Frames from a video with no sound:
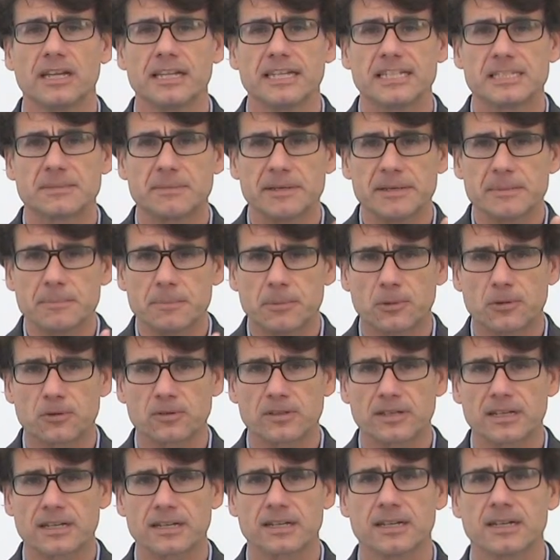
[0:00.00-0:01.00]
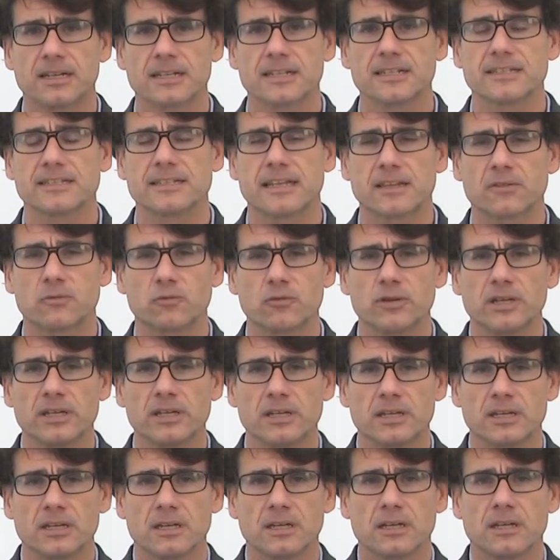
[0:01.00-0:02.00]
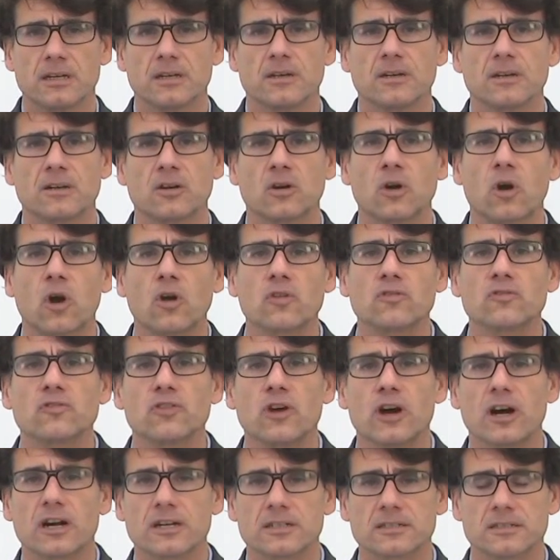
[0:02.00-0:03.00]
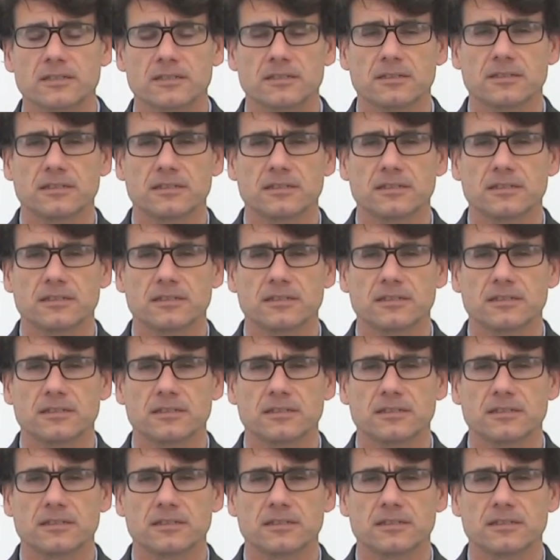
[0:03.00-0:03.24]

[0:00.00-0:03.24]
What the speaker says: It's very important that we conduct